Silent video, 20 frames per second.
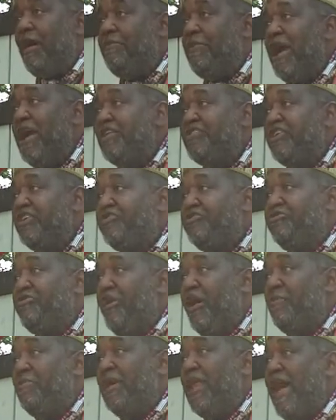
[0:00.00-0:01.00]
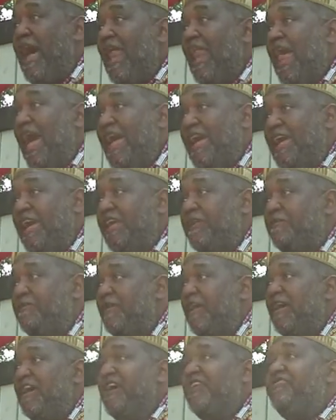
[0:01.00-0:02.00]
I made this drum and I like it,
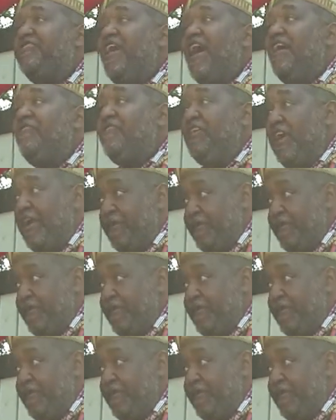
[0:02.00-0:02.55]
it's heavy.